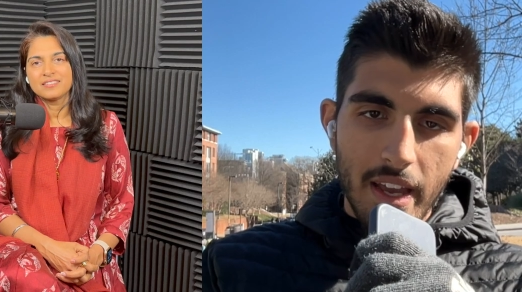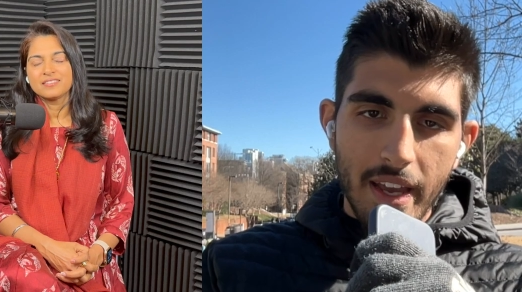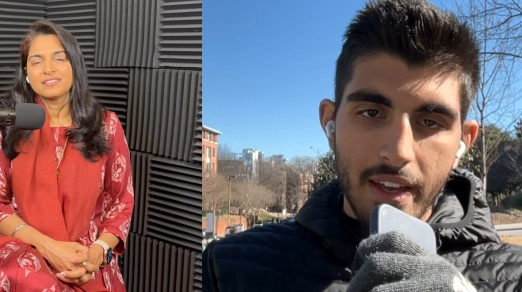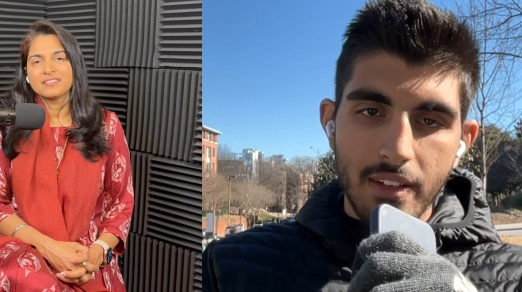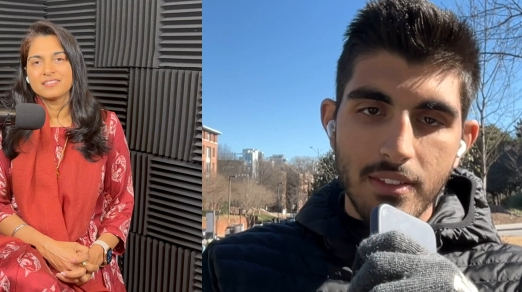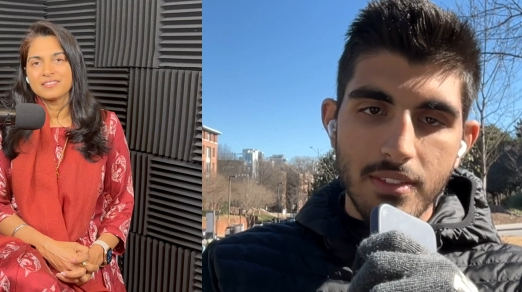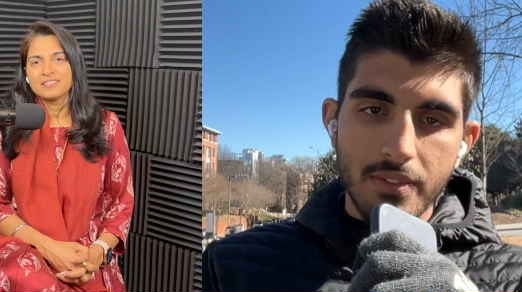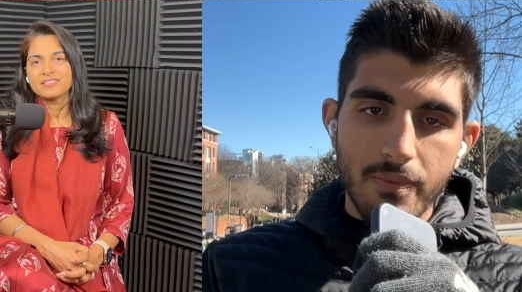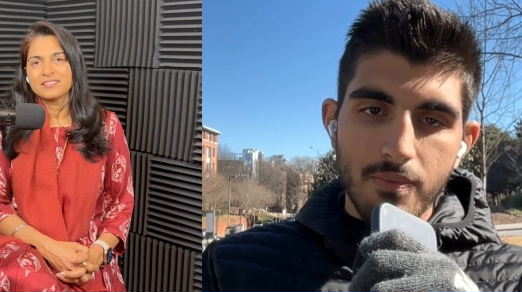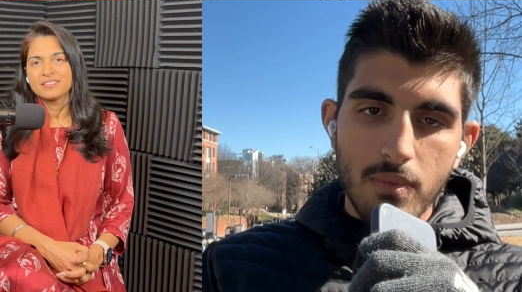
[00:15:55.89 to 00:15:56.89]
Speaker 1: and
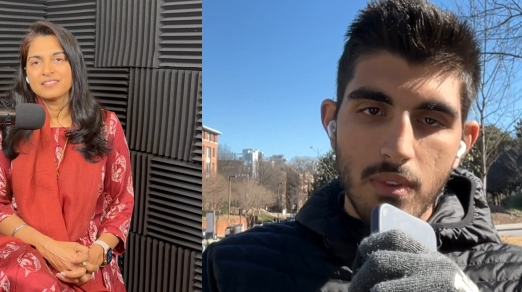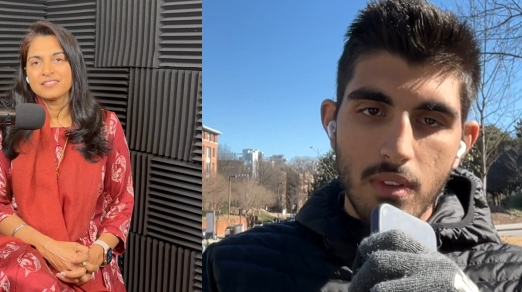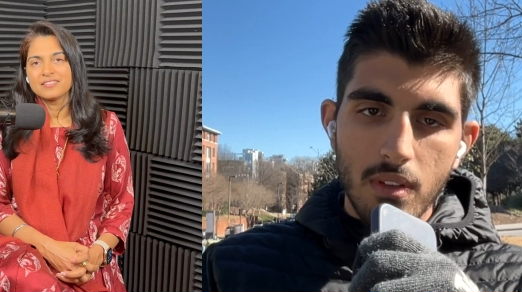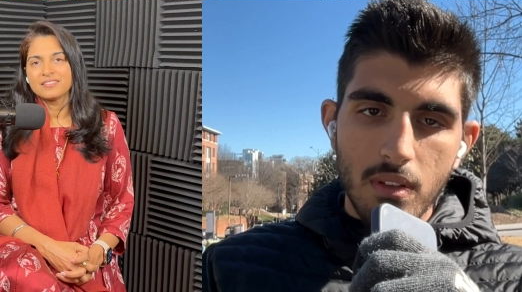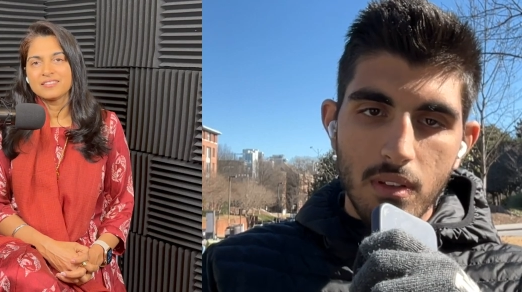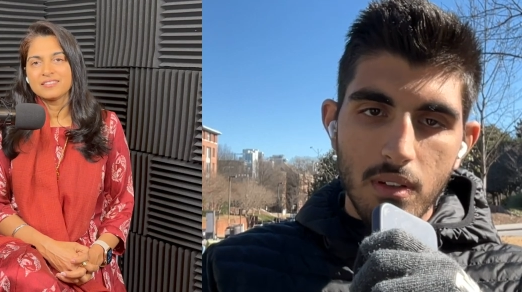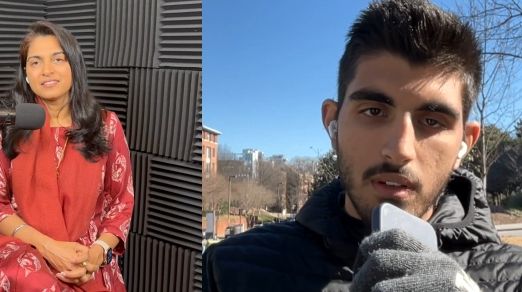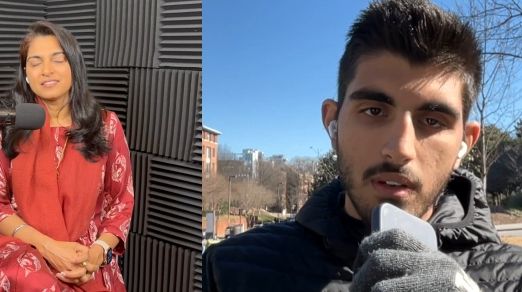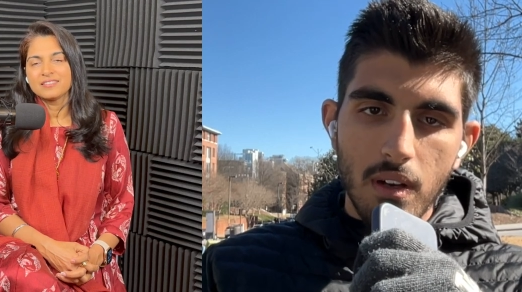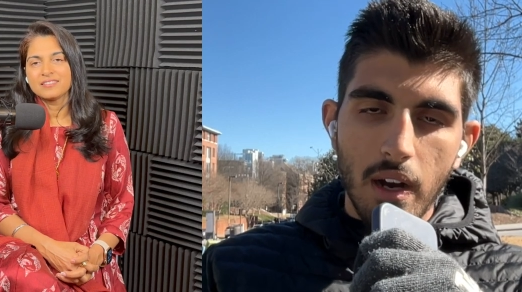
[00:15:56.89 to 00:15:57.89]

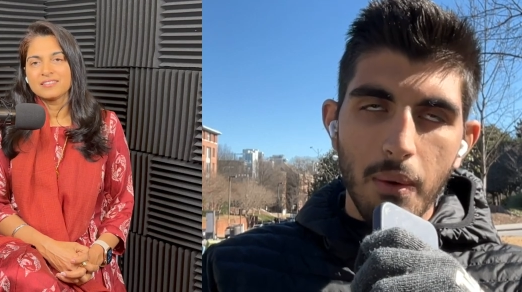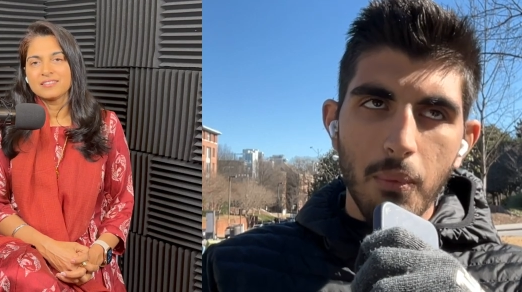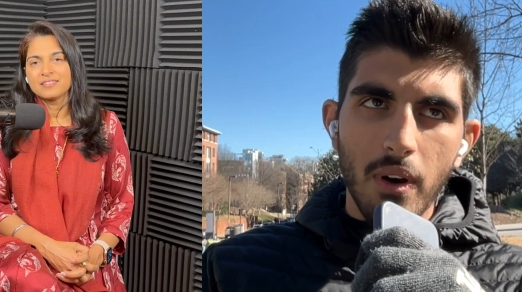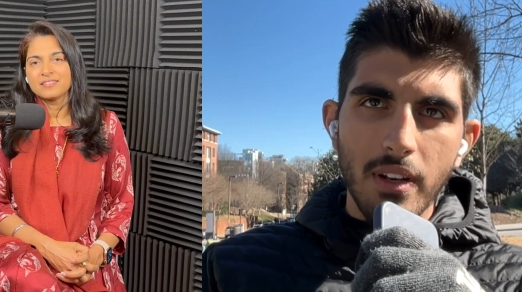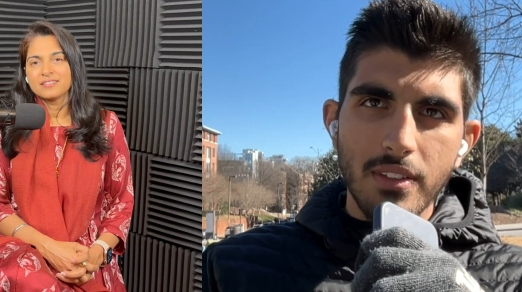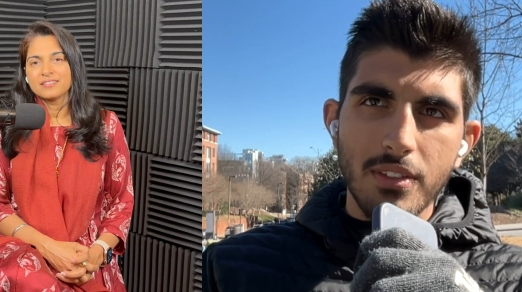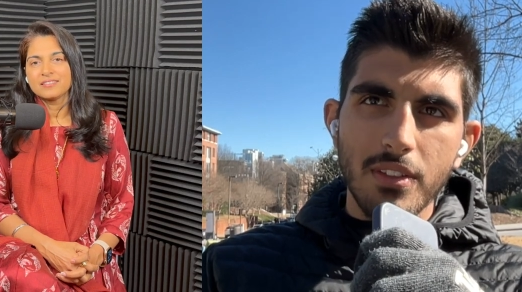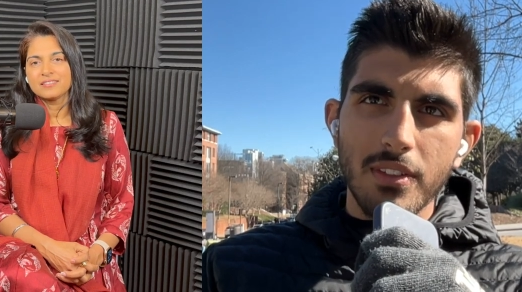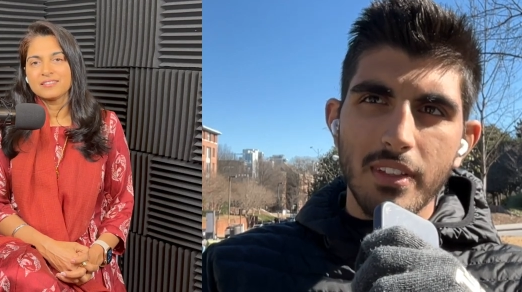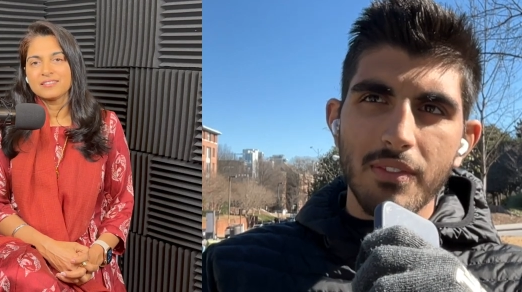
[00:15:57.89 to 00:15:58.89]
I wanted
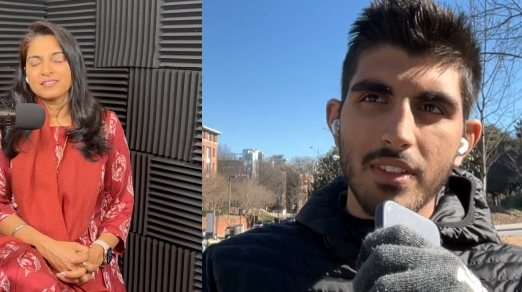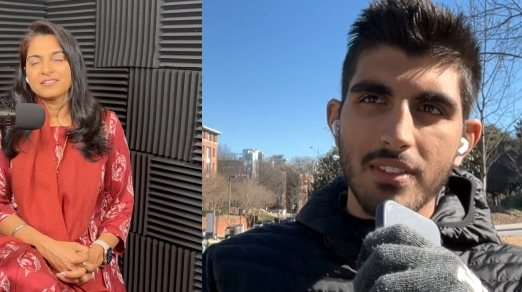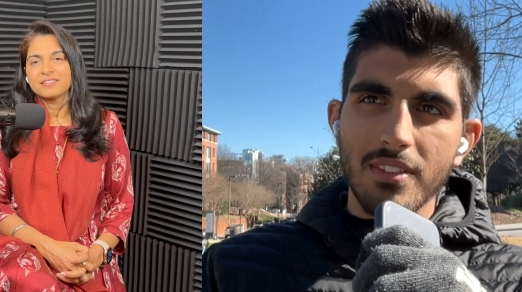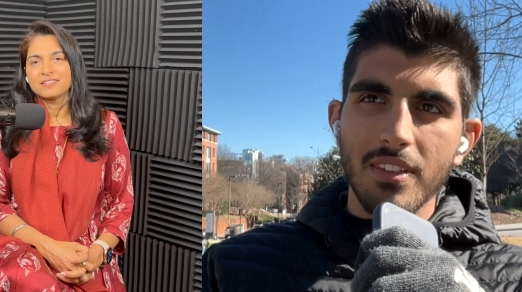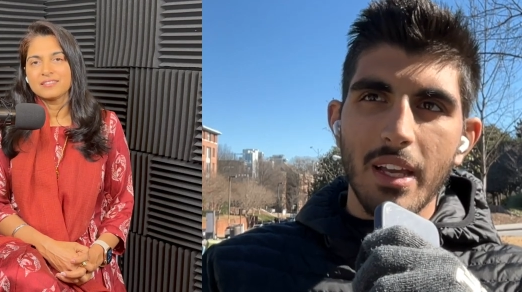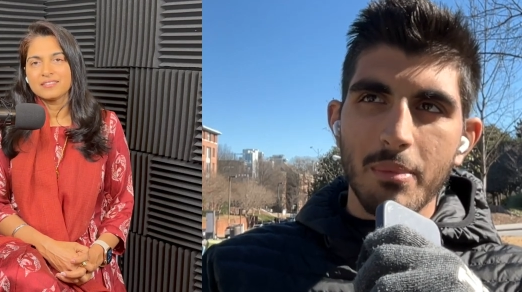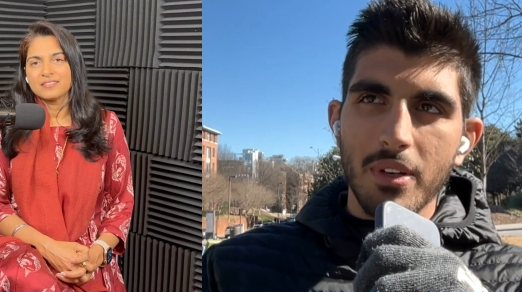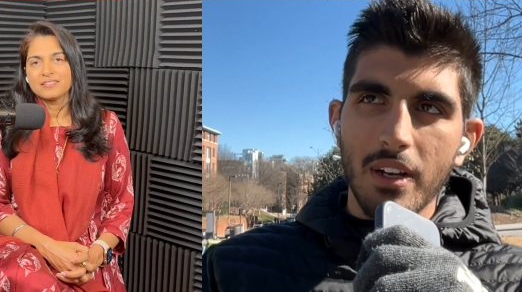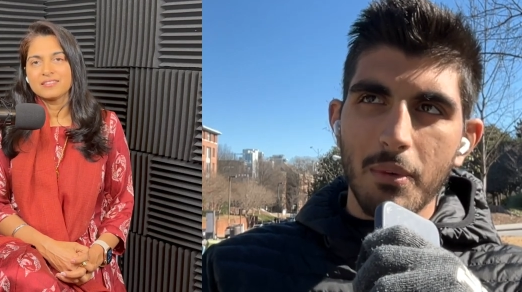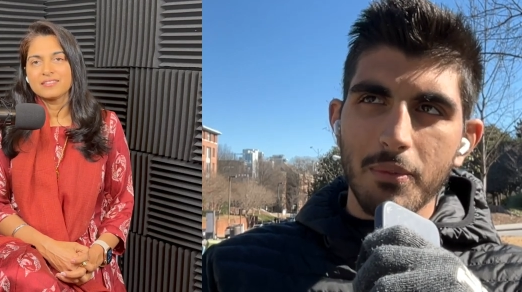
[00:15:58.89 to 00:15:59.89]
to give this
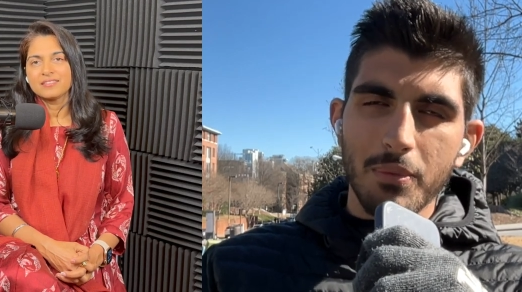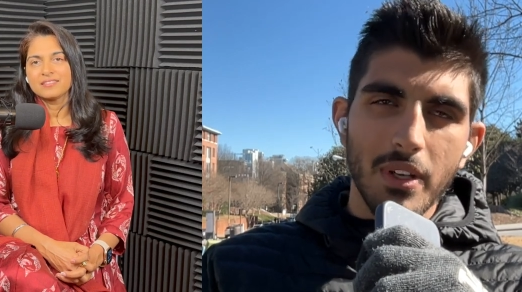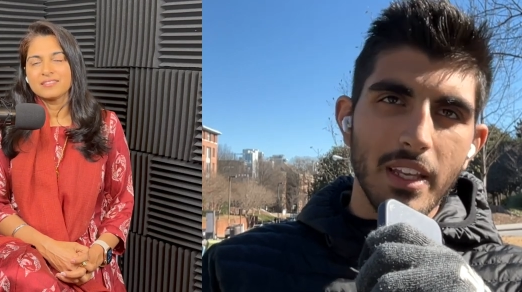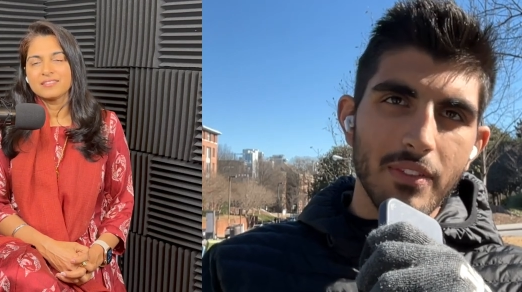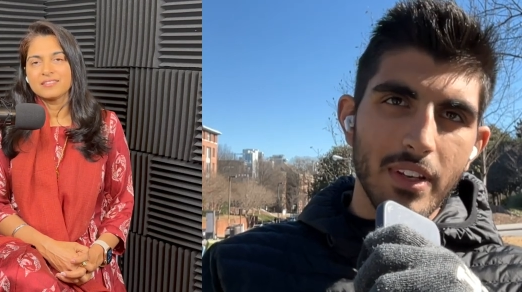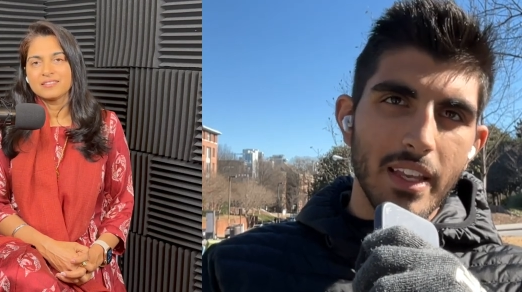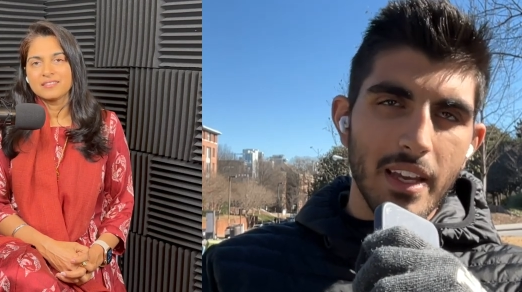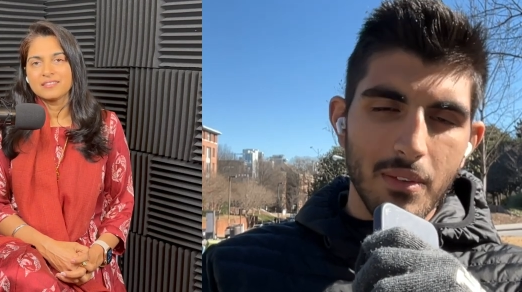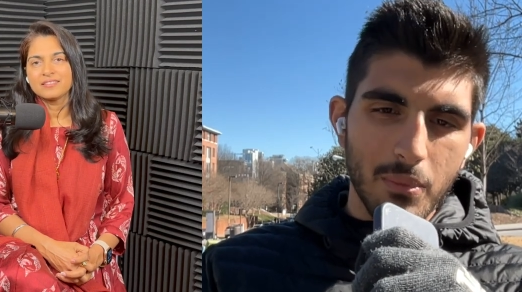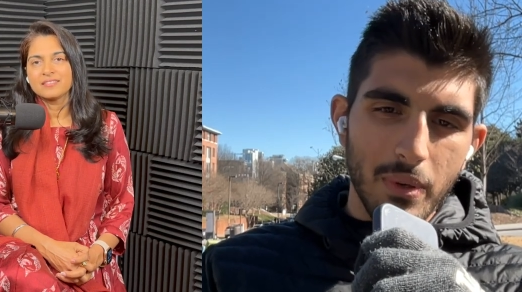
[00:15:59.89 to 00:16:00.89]
disclaimer. I'll probably give it
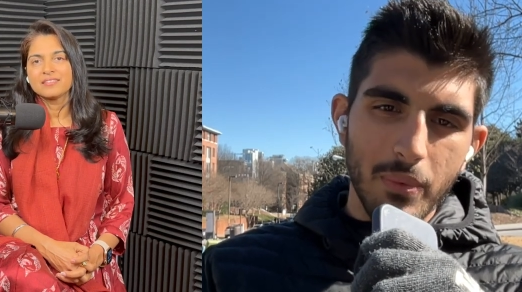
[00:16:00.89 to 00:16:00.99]
again